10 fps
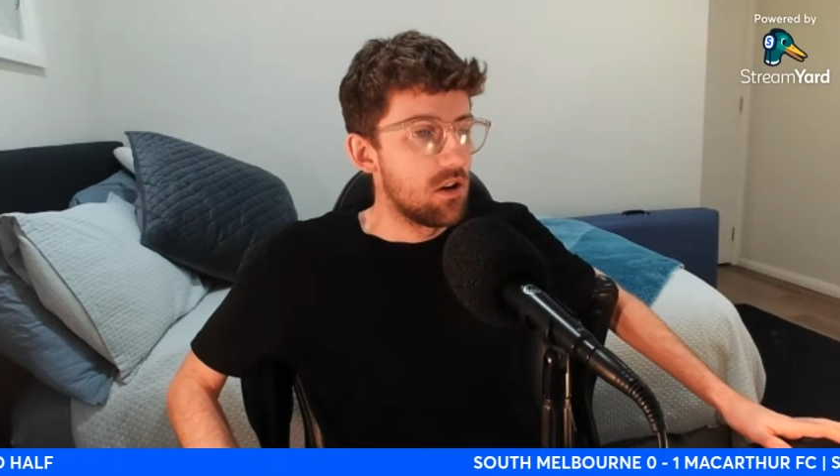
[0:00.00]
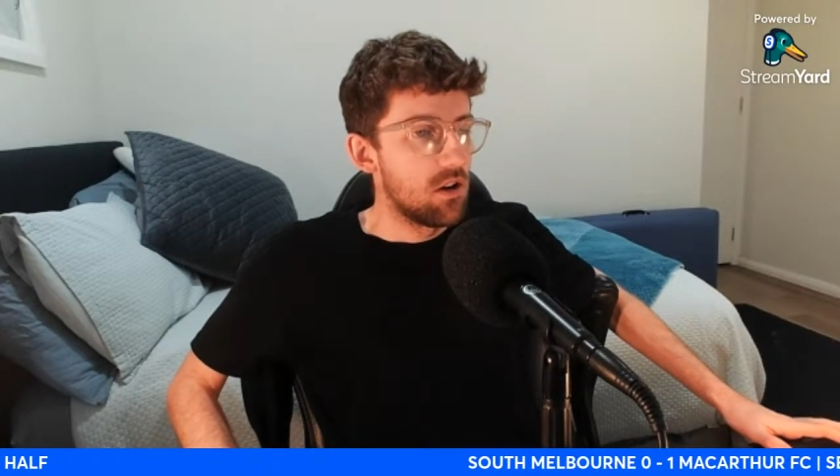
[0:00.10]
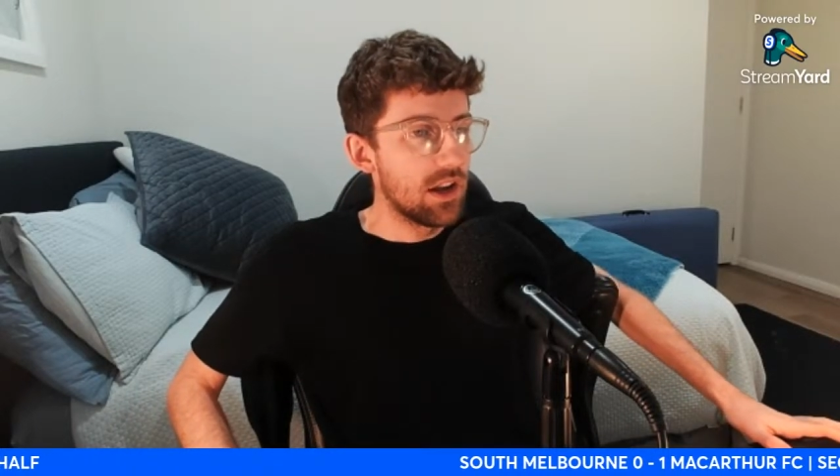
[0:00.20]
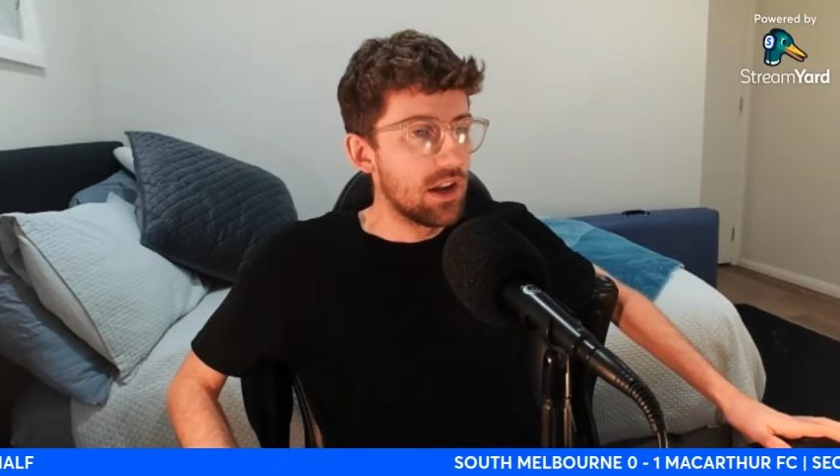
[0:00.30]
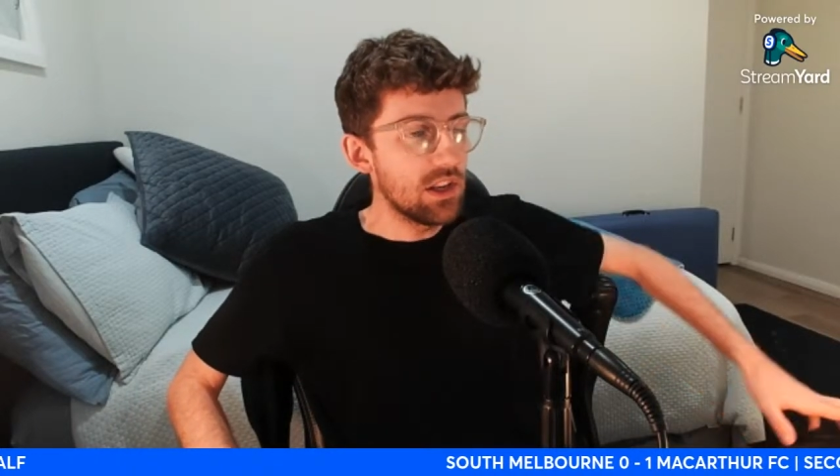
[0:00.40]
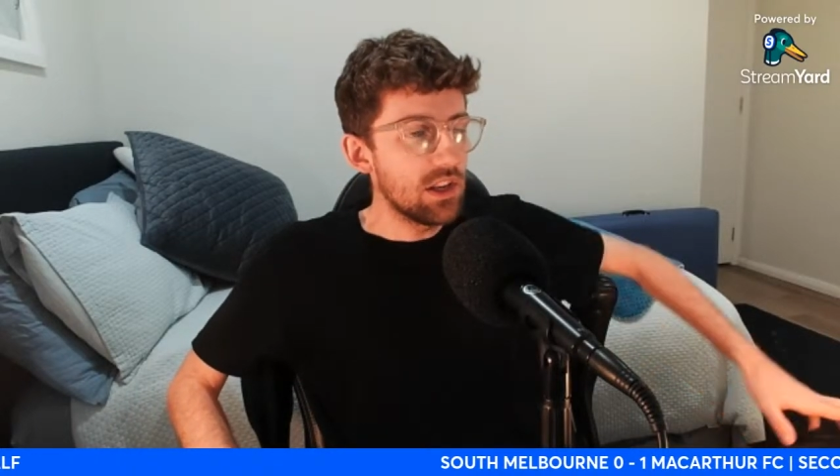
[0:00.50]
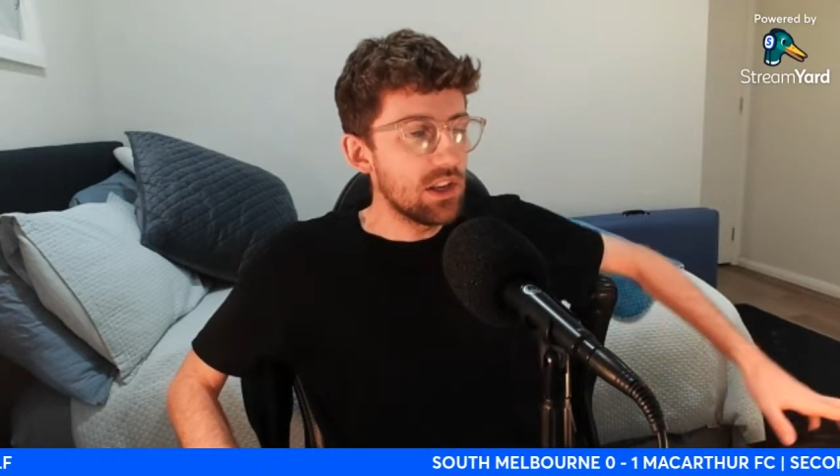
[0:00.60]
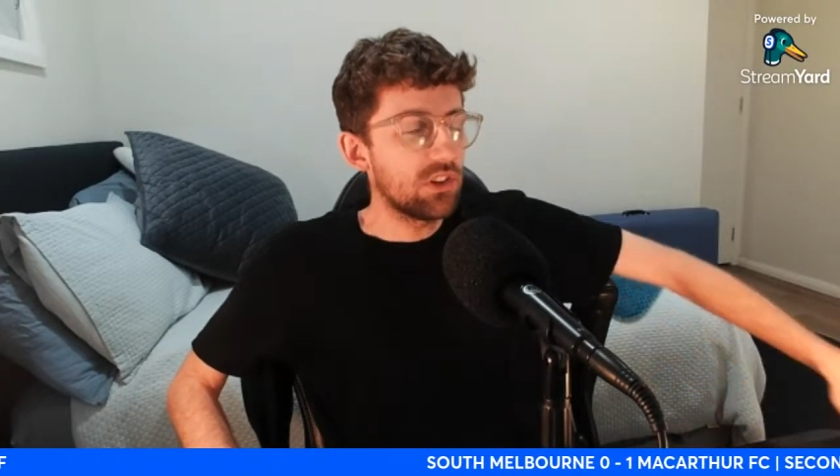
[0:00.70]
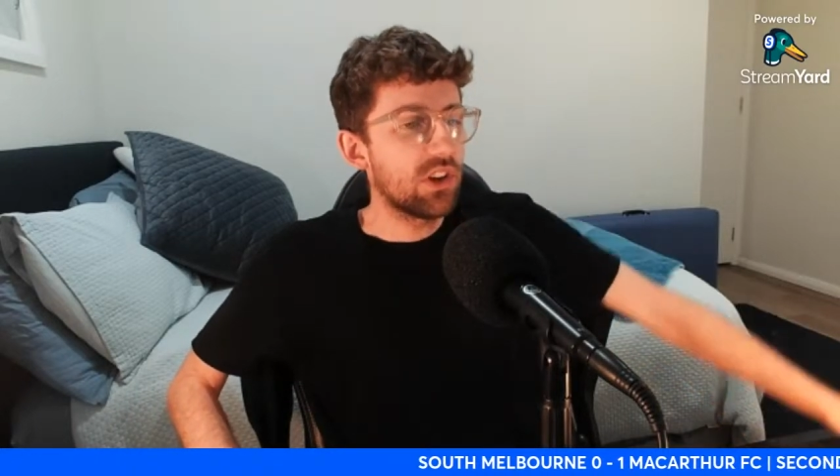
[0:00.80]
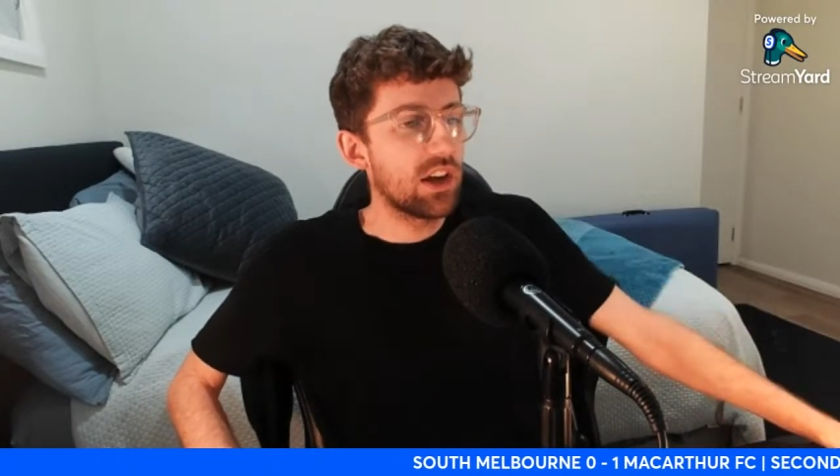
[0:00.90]
It is
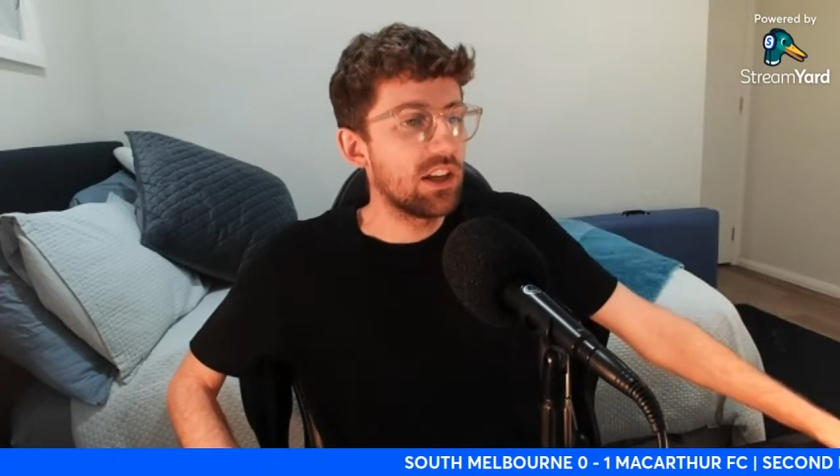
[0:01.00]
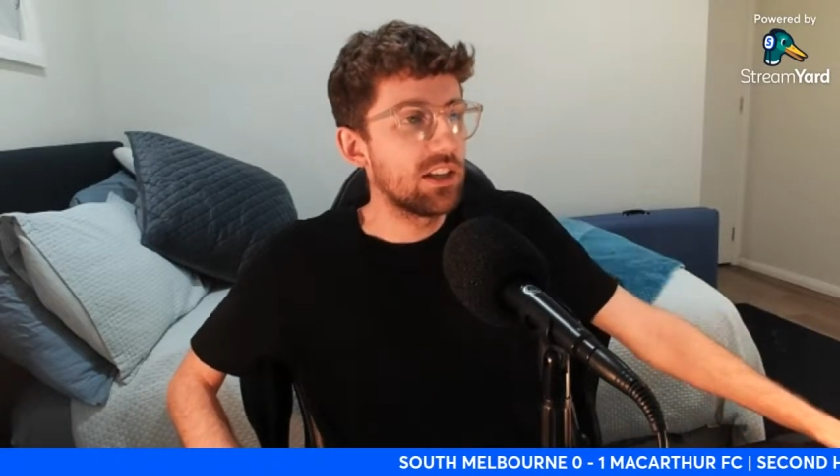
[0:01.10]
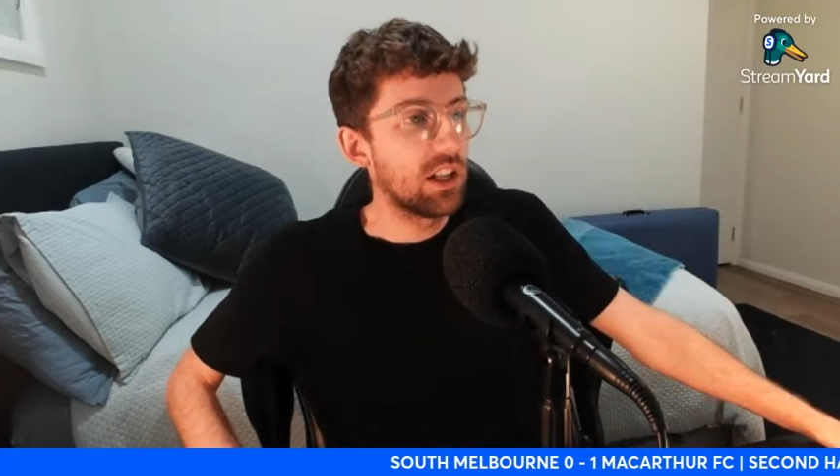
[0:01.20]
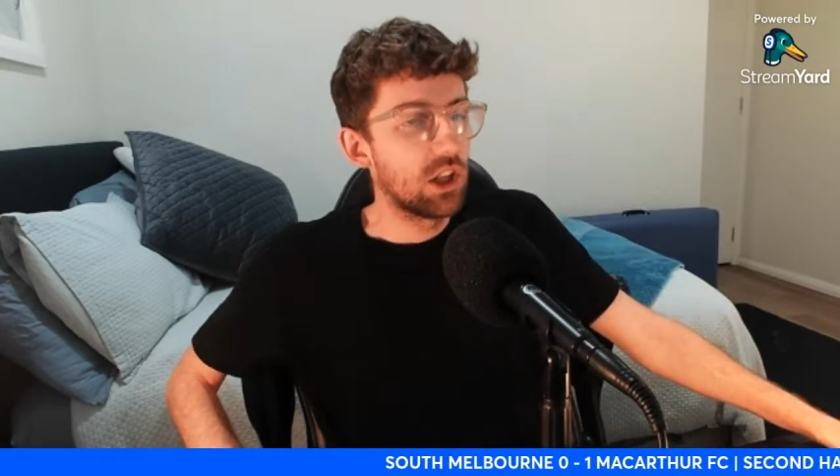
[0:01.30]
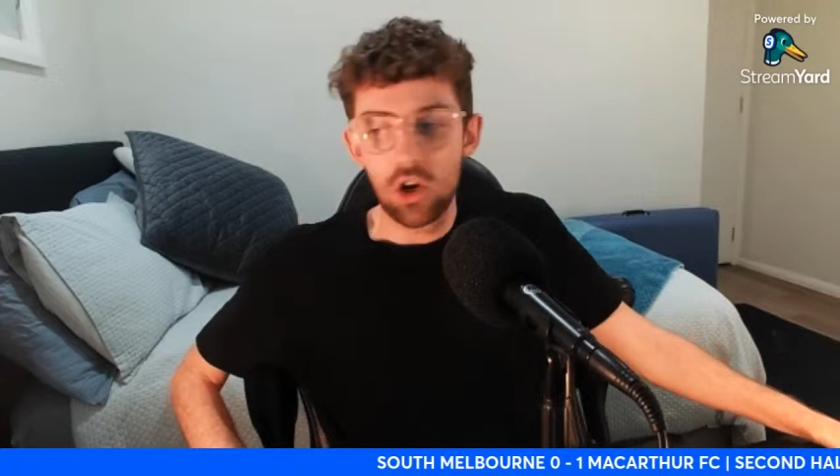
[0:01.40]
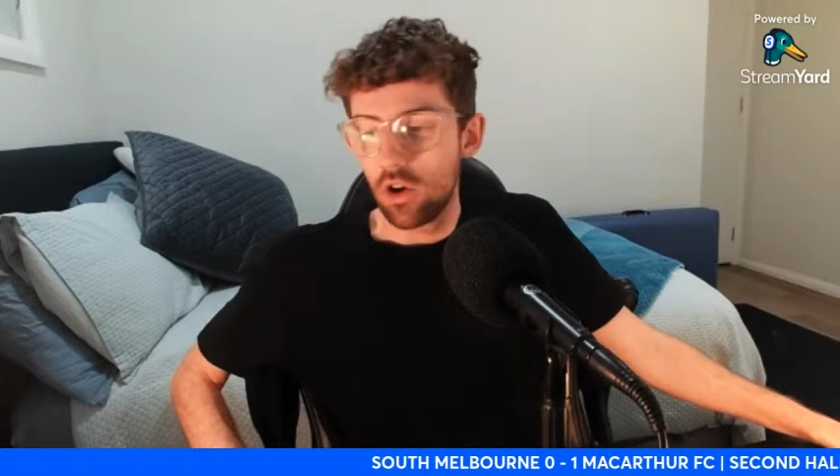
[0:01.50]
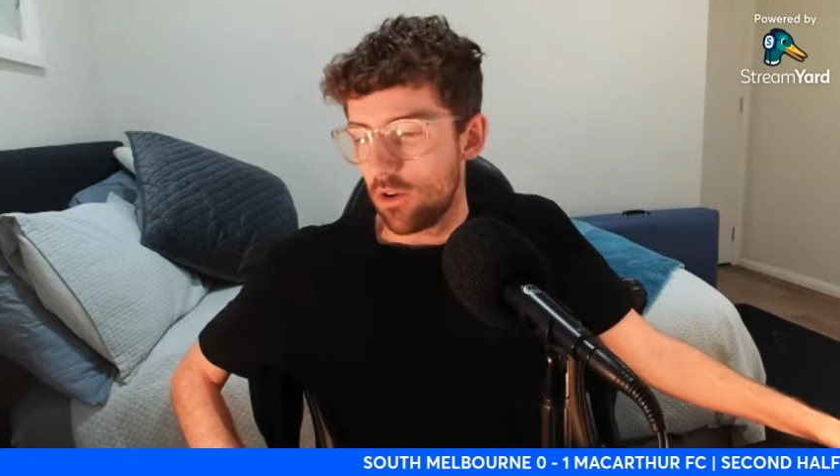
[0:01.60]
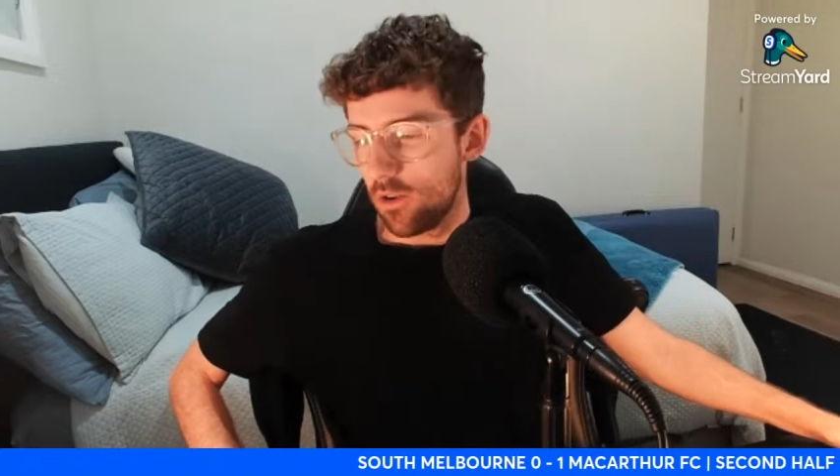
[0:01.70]
the second yellow.